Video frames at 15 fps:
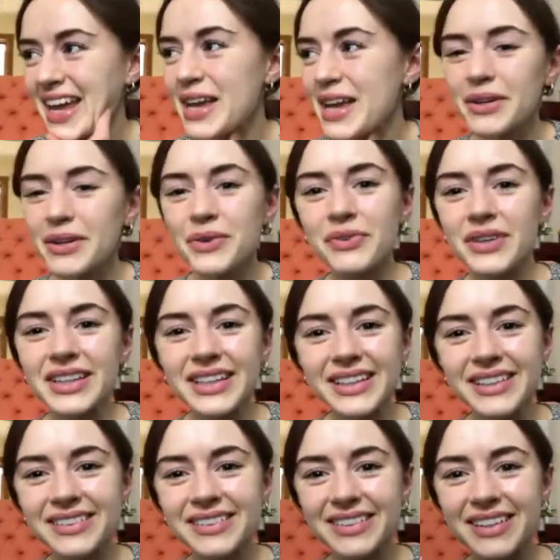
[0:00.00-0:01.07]
came in a
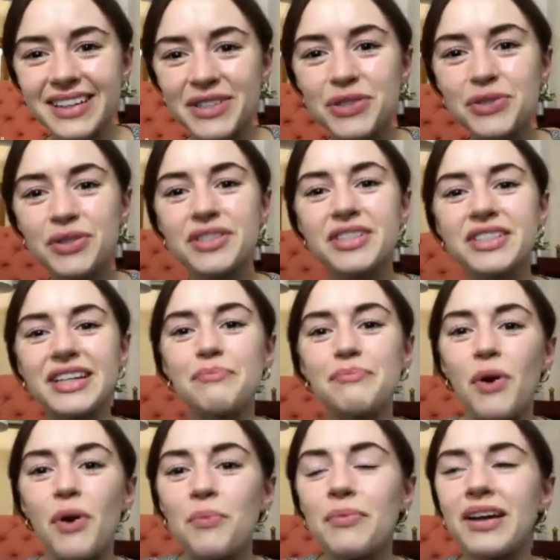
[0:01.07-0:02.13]
really interesting
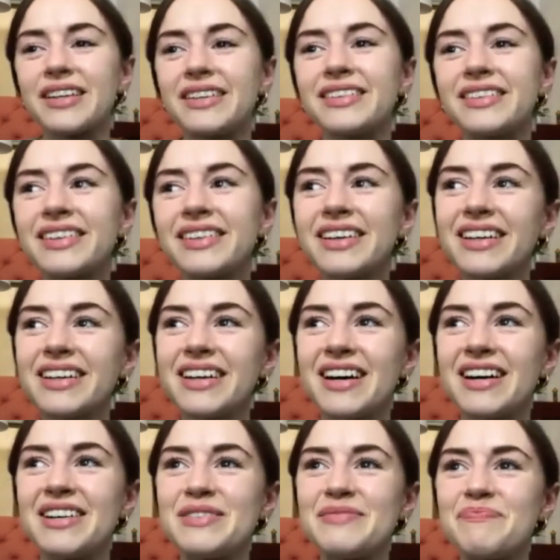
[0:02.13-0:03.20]
moment
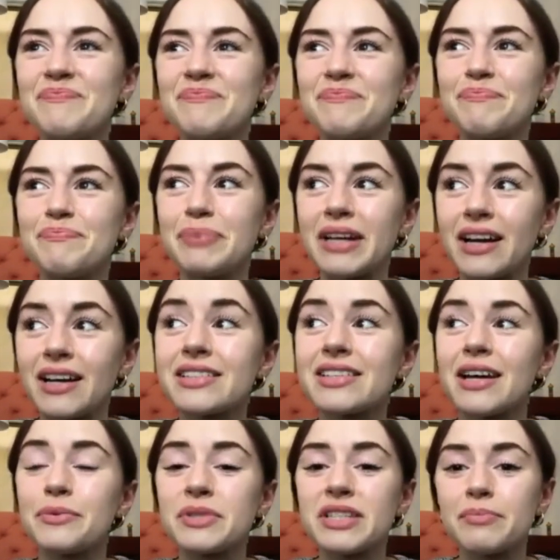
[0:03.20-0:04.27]
because
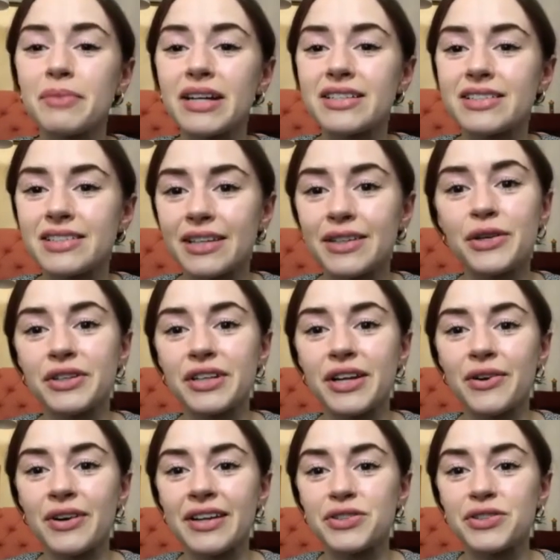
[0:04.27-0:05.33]
I was in my senior
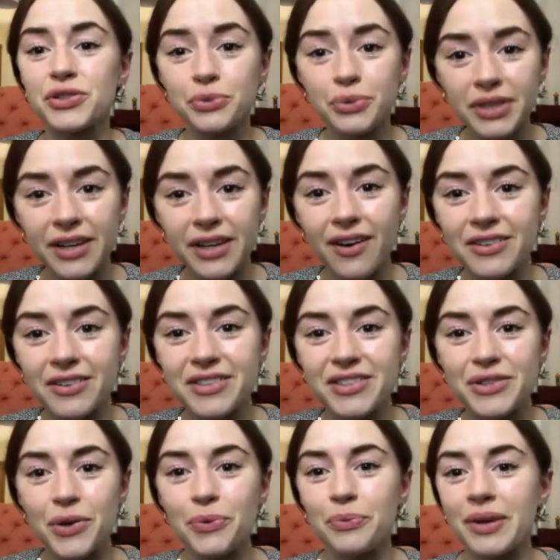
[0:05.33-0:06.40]
year at Juilliard.
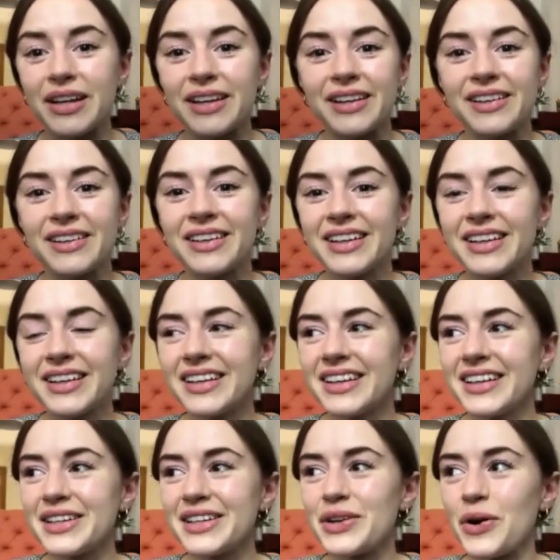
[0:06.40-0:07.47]
So we,
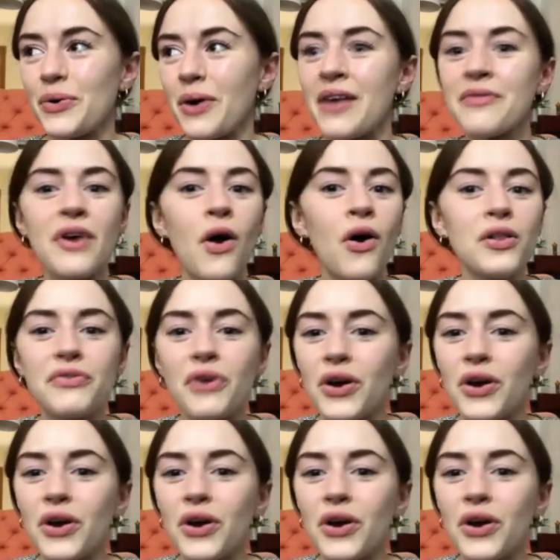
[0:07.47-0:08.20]
you know, all of